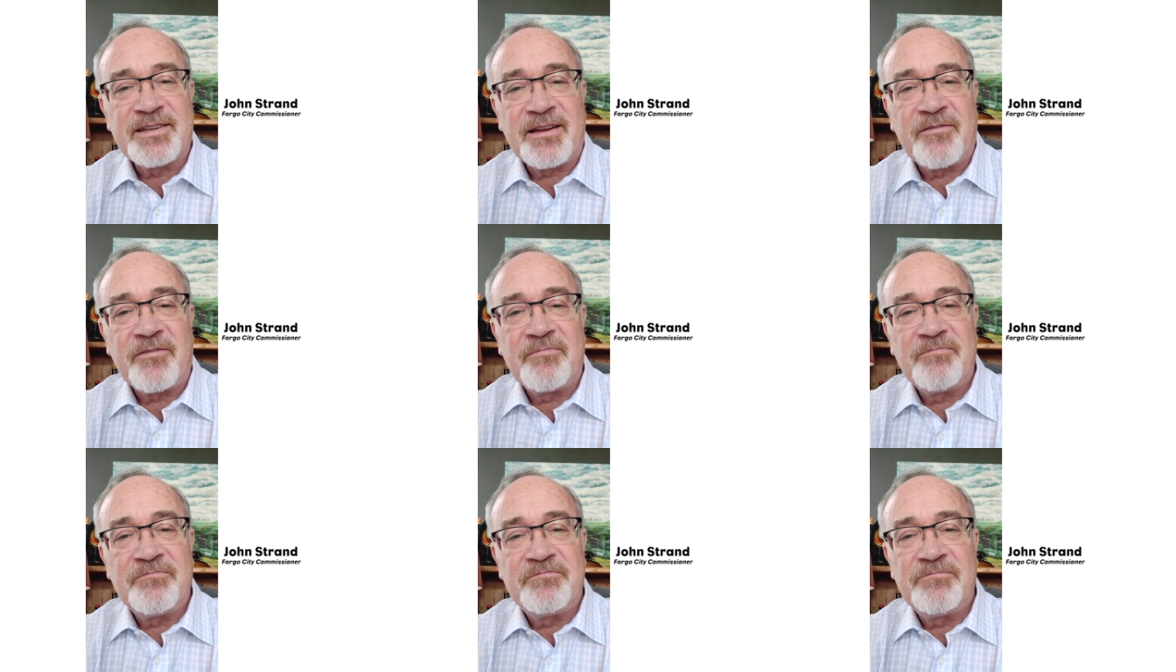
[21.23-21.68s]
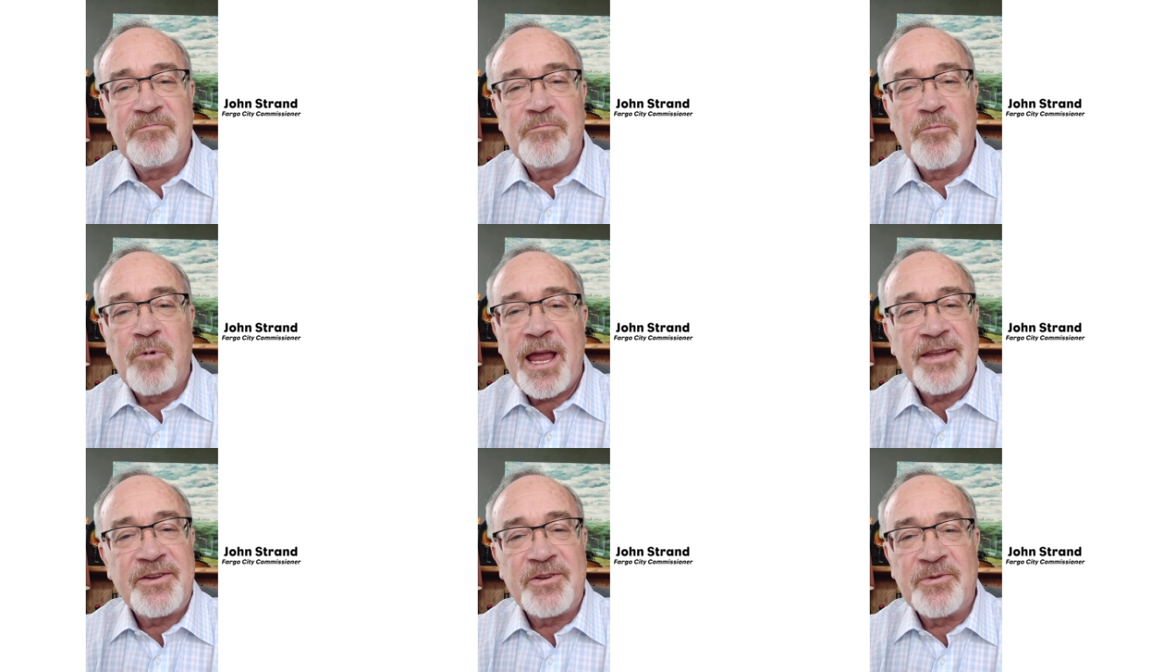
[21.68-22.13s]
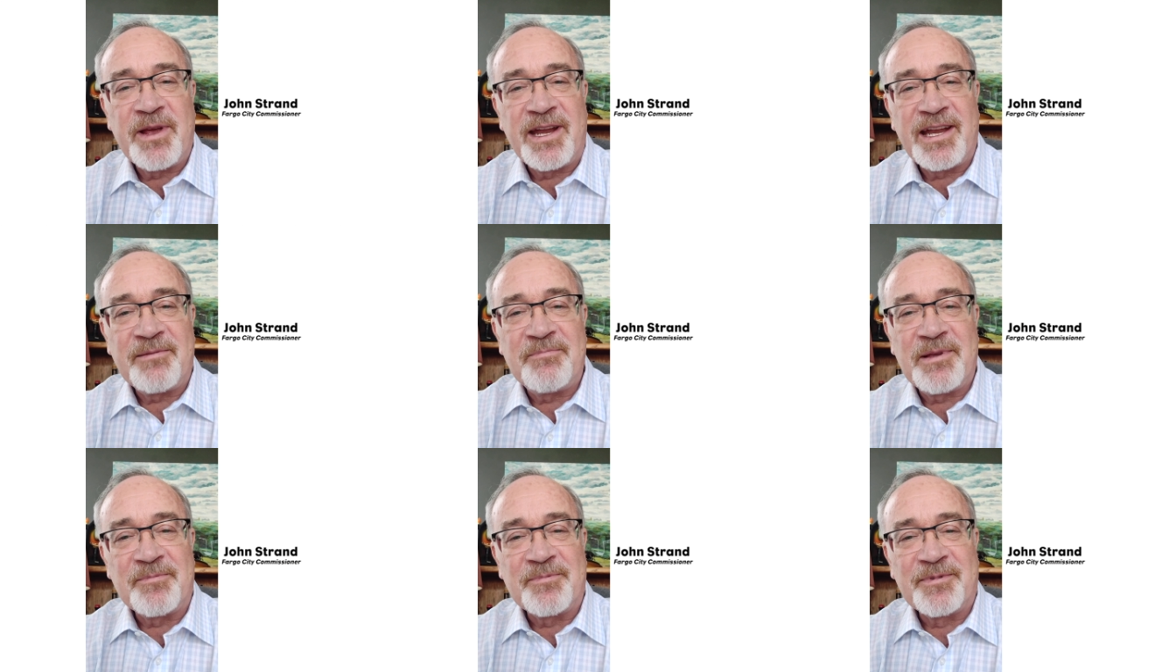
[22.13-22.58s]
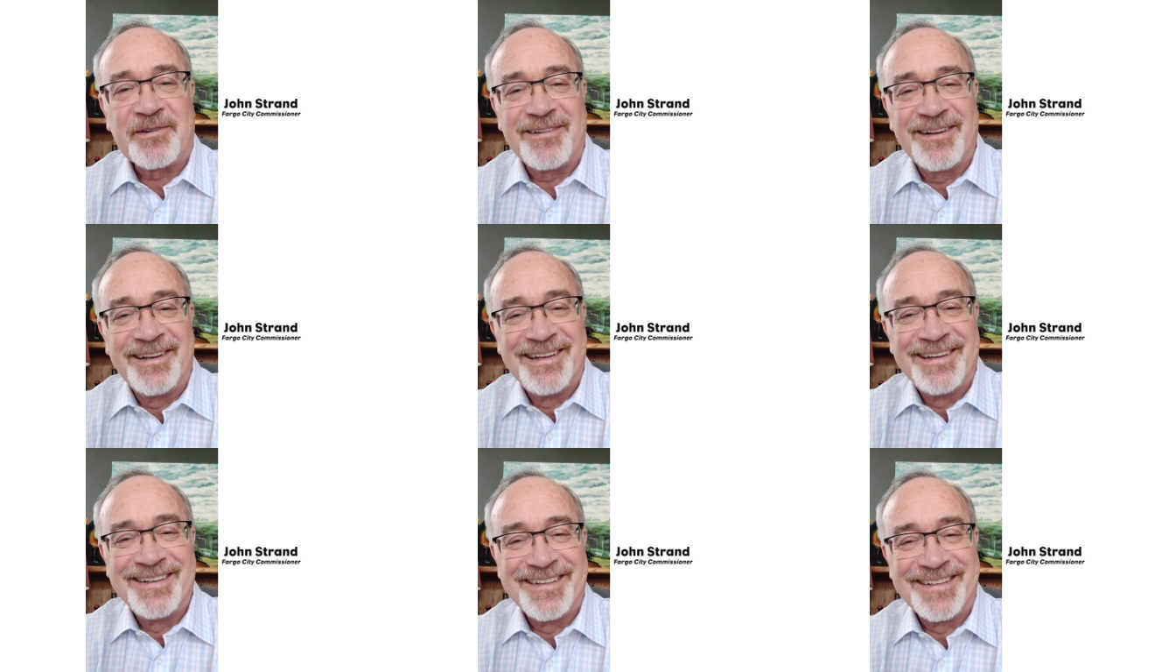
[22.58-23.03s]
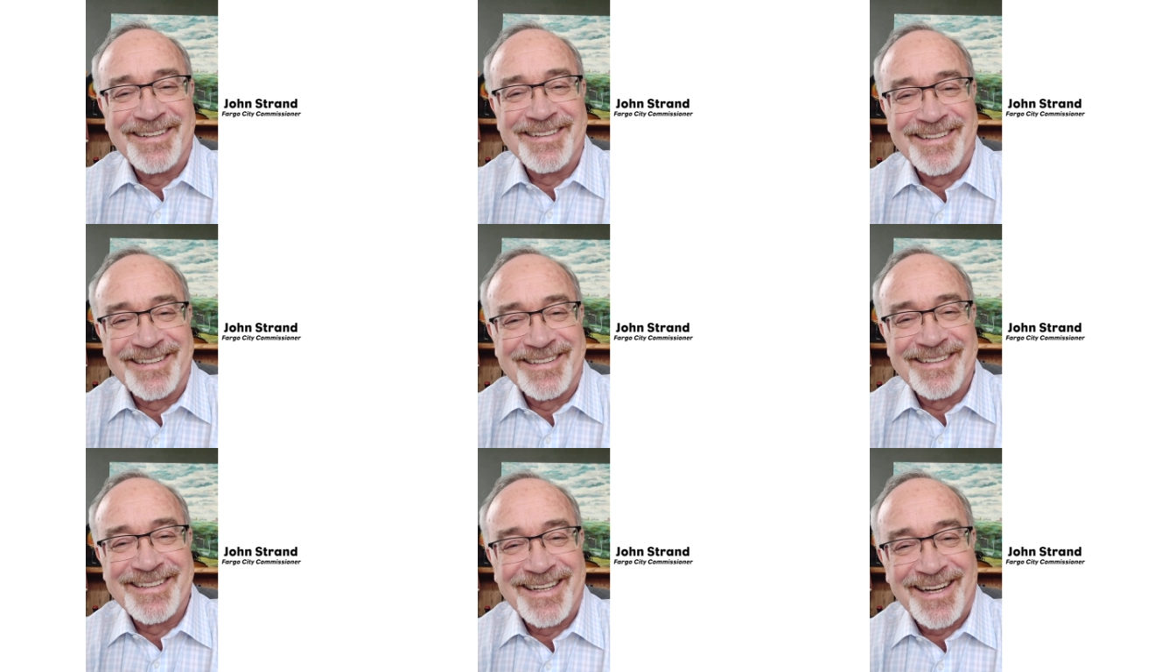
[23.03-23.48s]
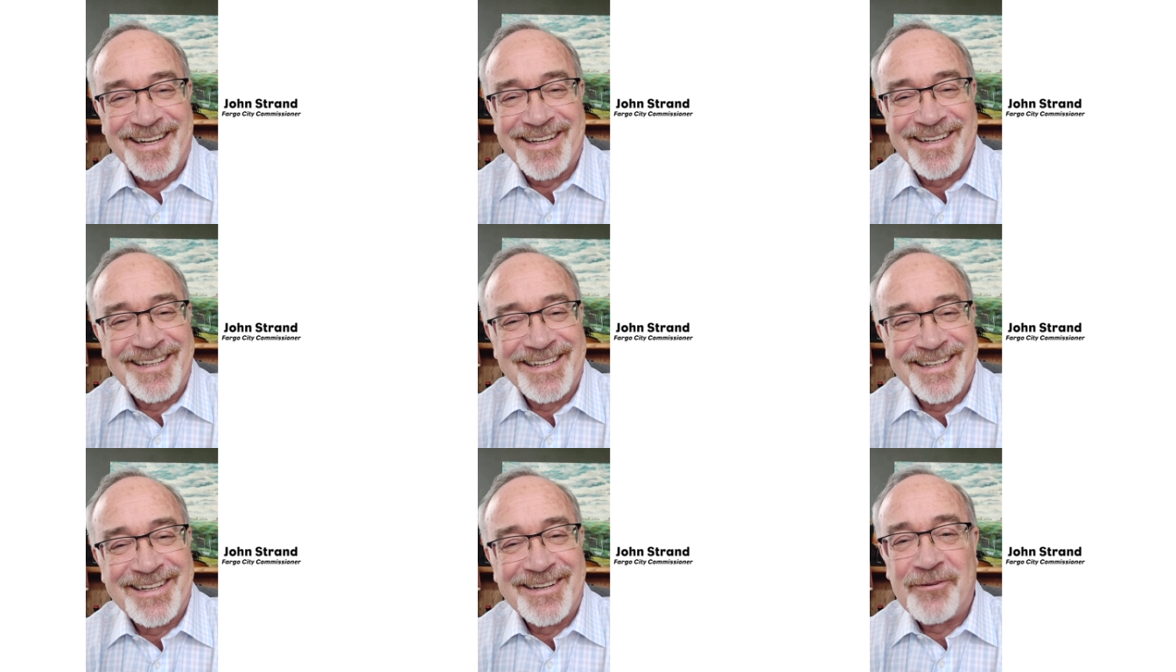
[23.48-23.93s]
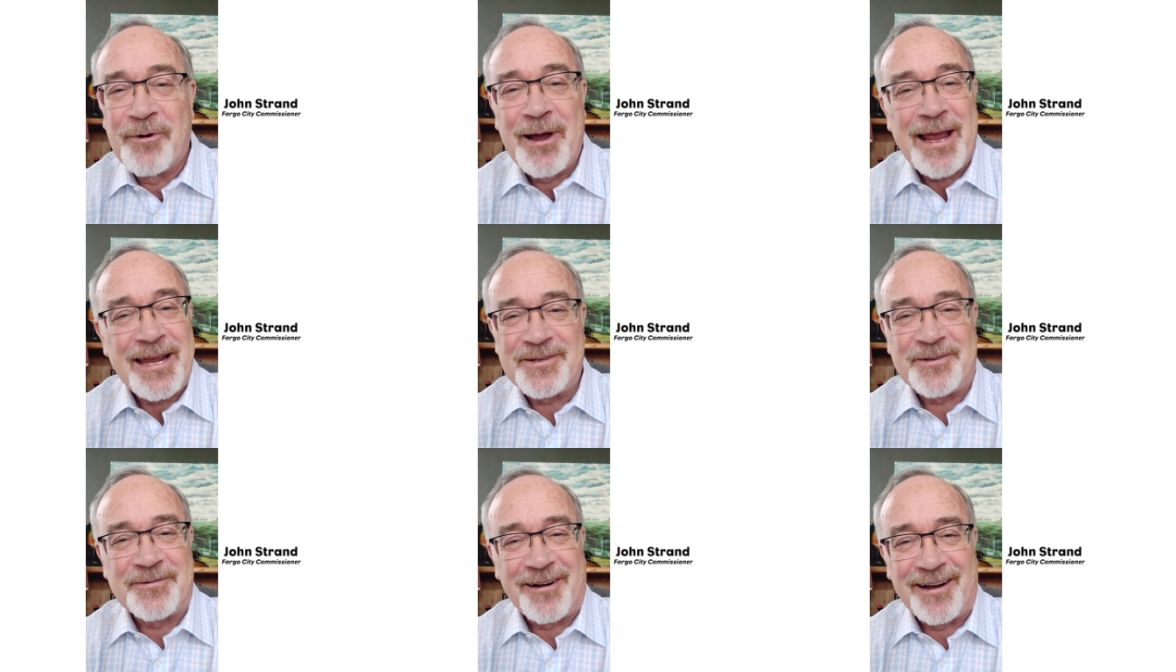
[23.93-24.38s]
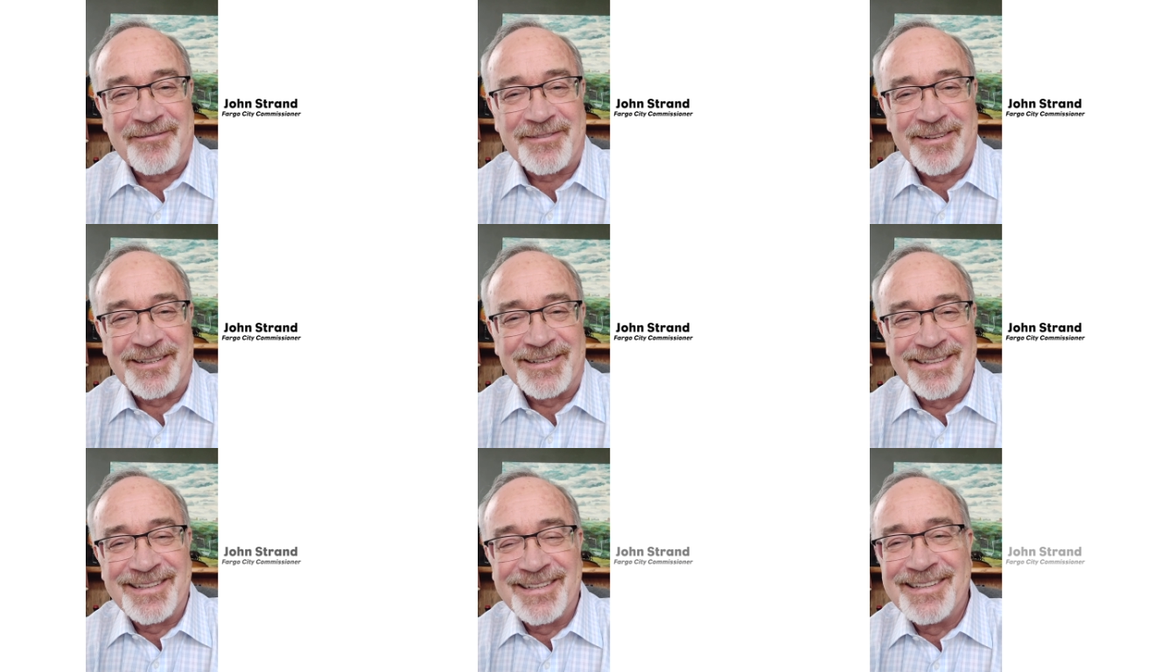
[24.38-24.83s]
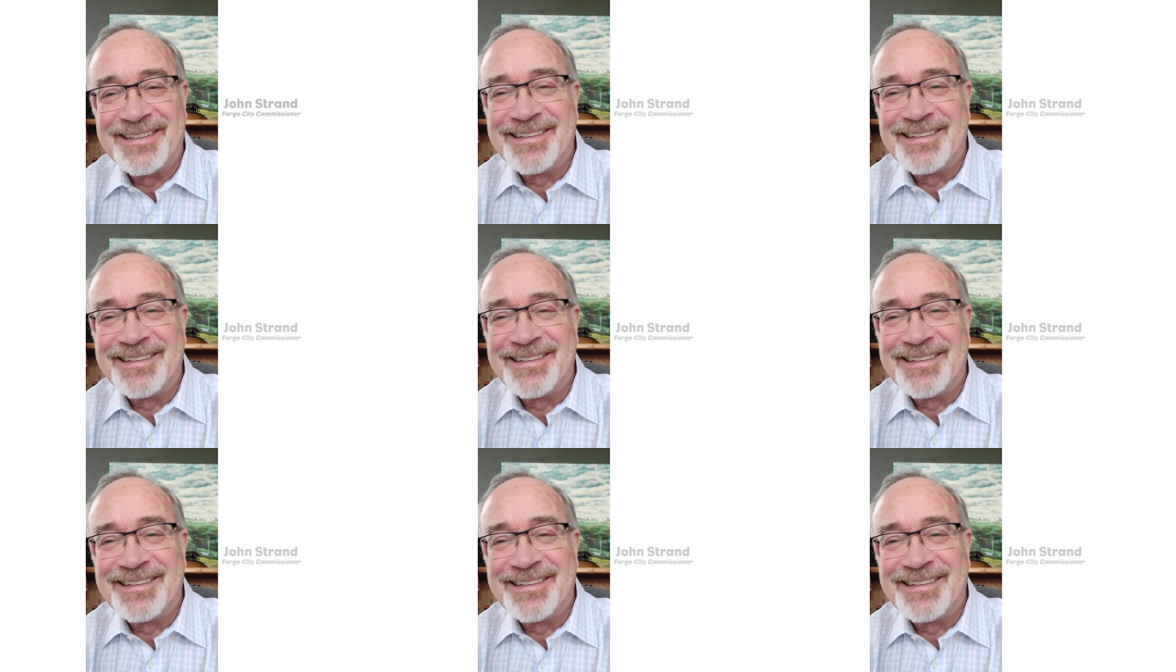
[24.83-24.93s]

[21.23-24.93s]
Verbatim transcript: to way too many people, way too often.